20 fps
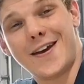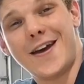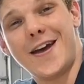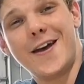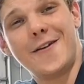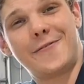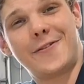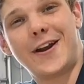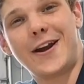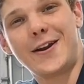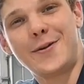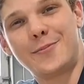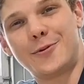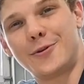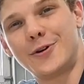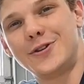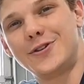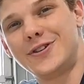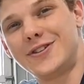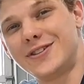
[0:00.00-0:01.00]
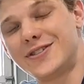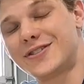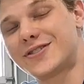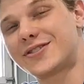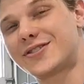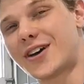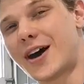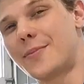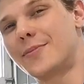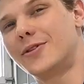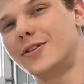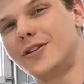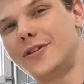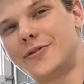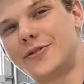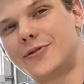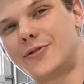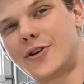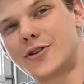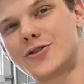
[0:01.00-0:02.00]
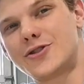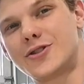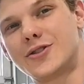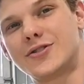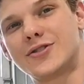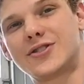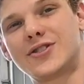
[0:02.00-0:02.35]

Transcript: If at any point you need to stop the lift's function,